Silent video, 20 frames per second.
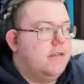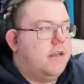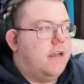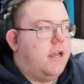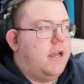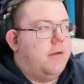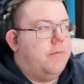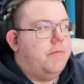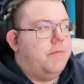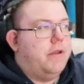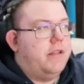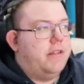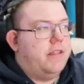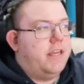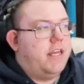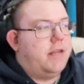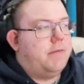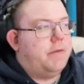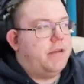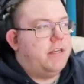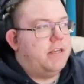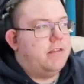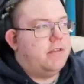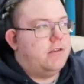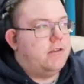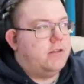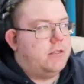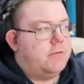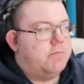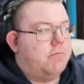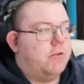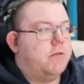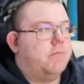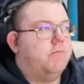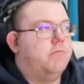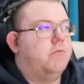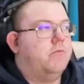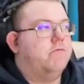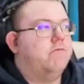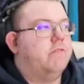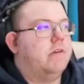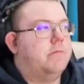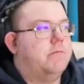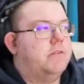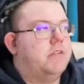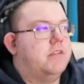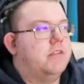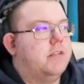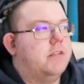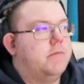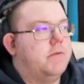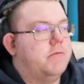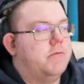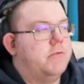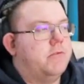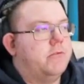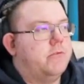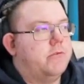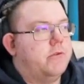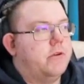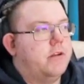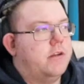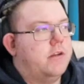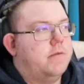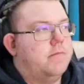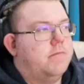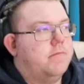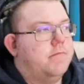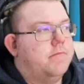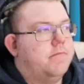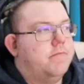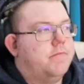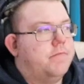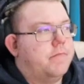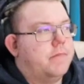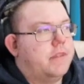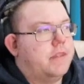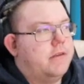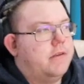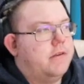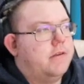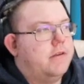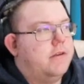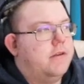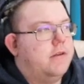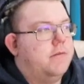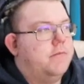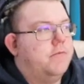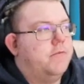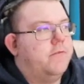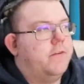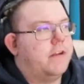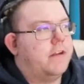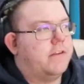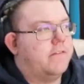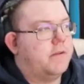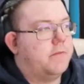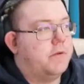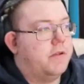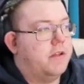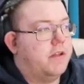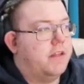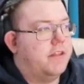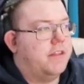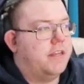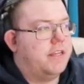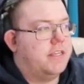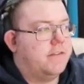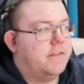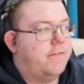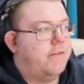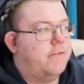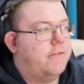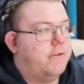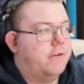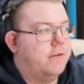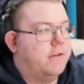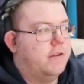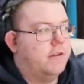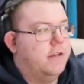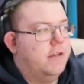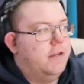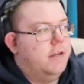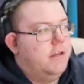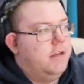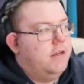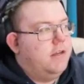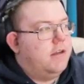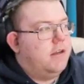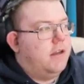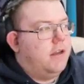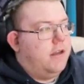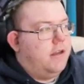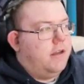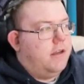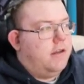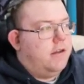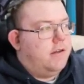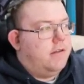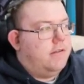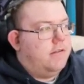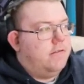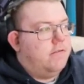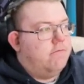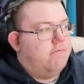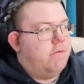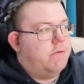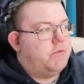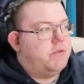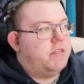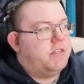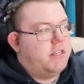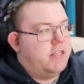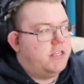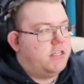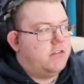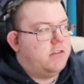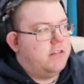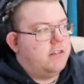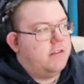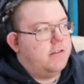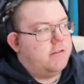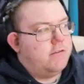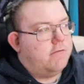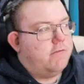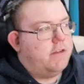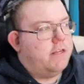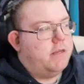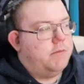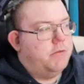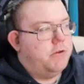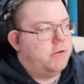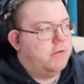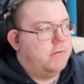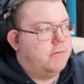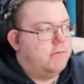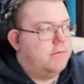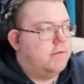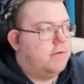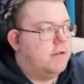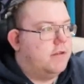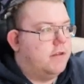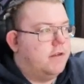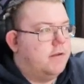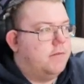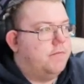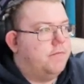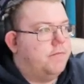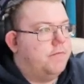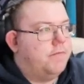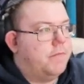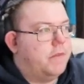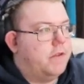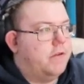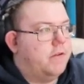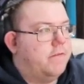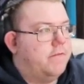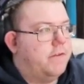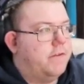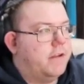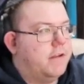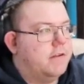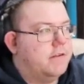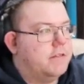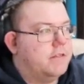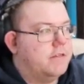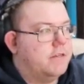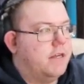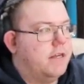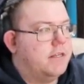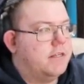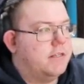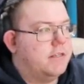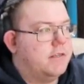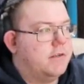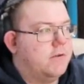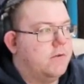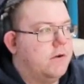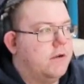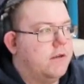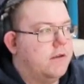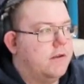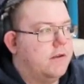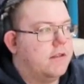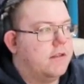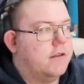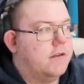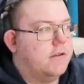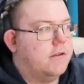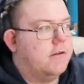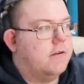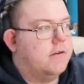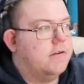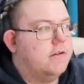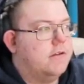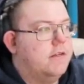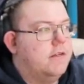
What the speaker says: In the anime, it's probably represented a bit more effectively, but I think it's a very good representation in the 3D model on a figure, so I actually quite like that a lot.